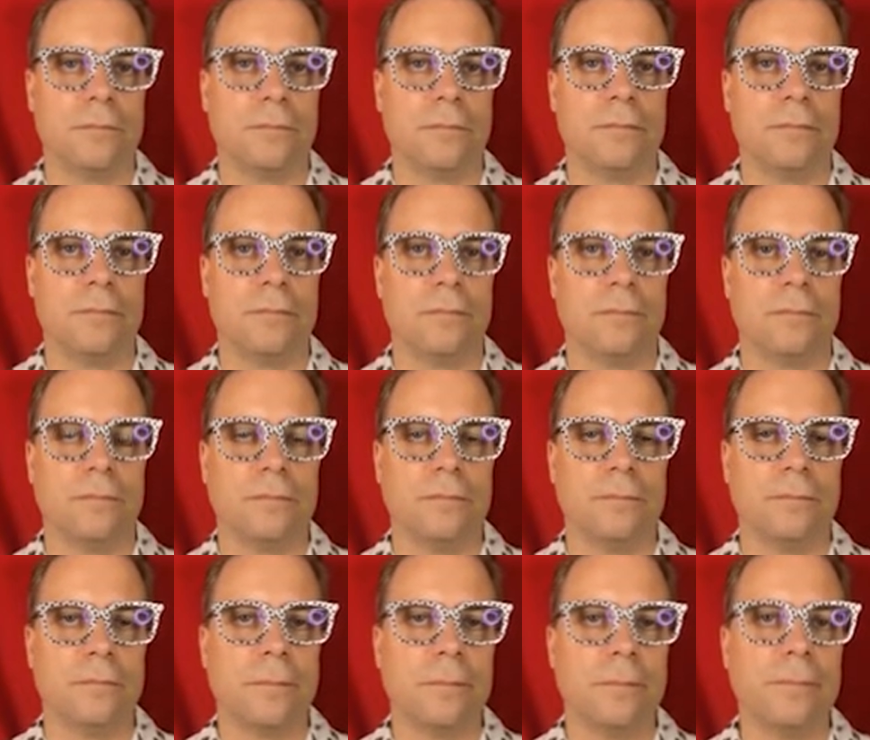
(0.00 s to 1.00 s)

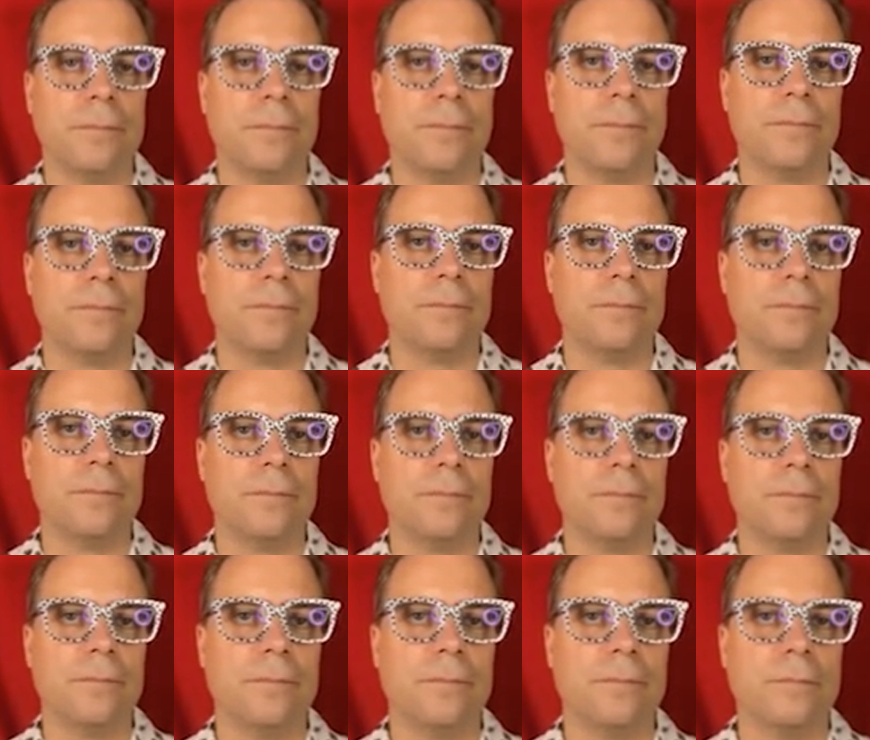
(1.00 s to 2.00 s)

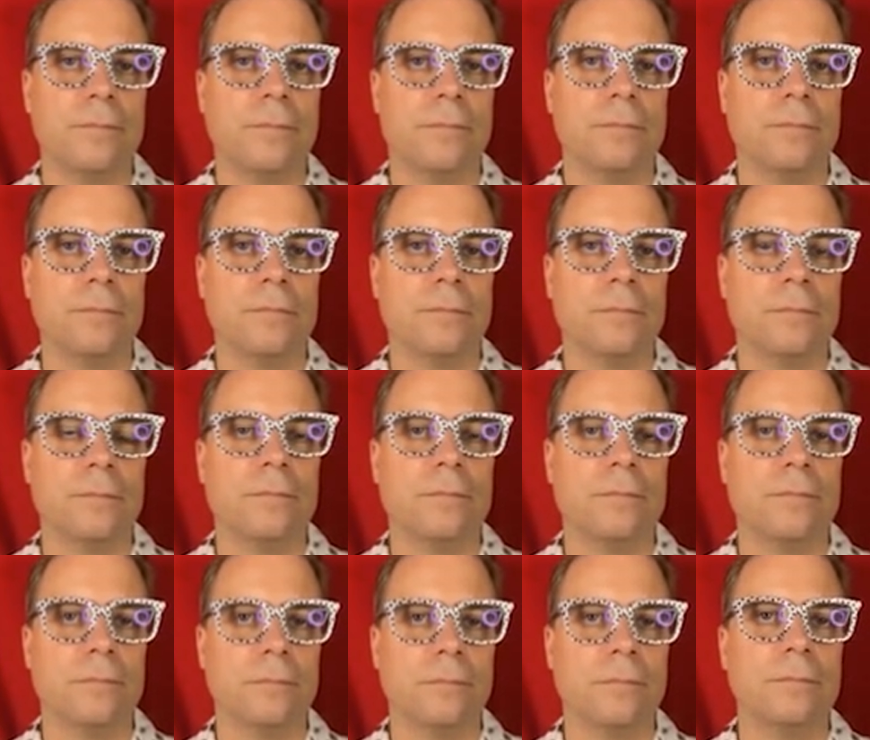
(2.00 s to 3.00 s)

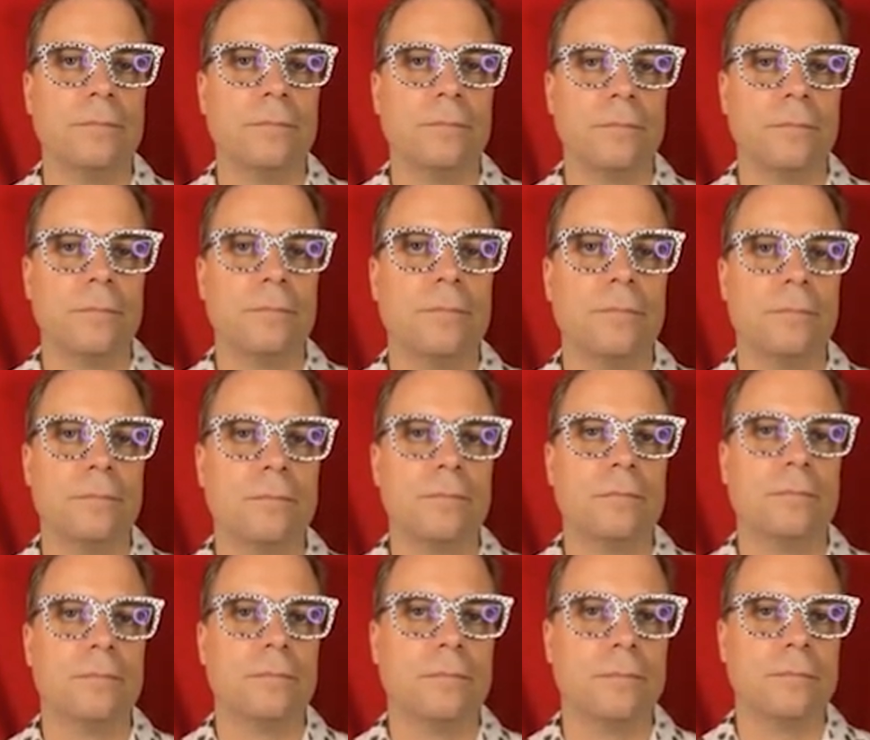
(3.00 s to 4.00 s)

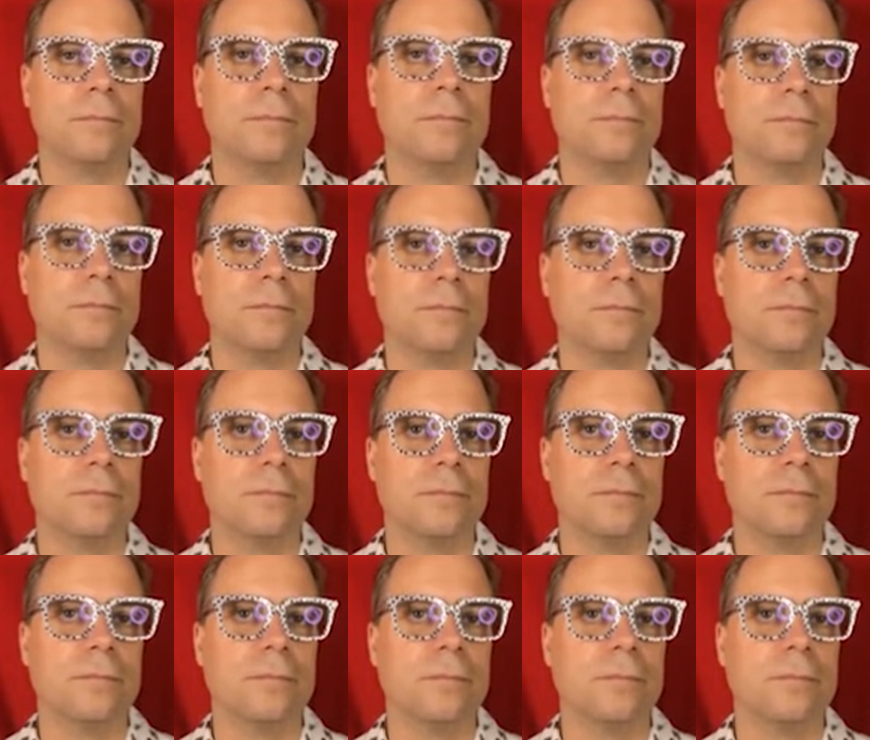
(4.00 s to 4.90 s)
The person shown says nothing.